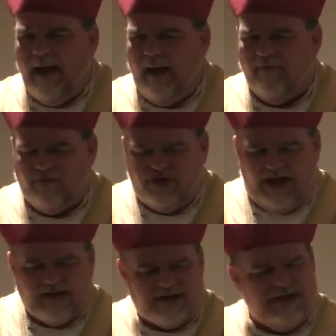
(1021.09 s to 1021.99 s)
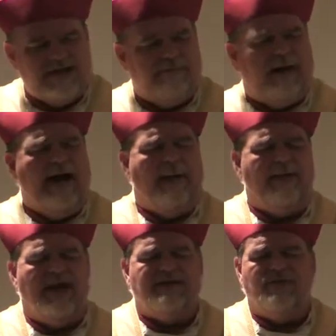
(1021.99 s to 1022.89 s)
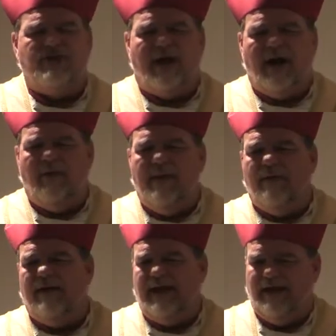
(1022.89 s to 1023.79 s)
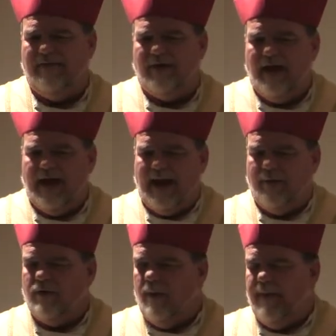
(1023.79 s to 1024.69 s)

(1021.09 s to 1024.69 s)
of justice, my obligation of charity will be relieved, and I will go